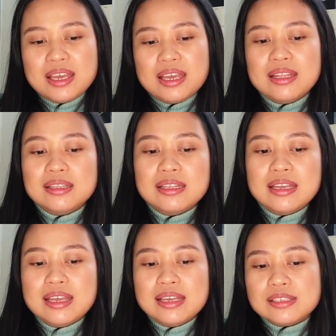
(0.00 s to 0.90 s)
it
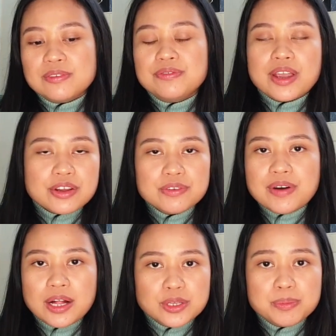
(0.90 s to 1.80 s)
it's very
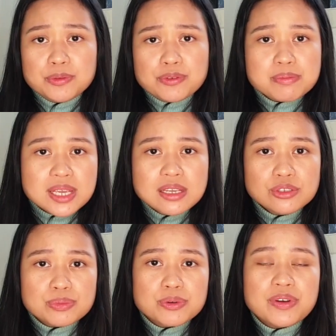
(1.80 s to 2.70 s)
valuable for me
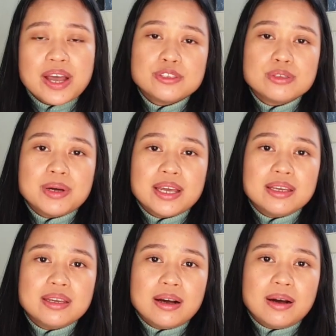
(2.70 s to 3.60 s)
to provide to
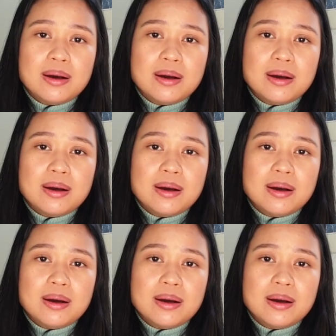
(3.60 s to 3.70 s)
my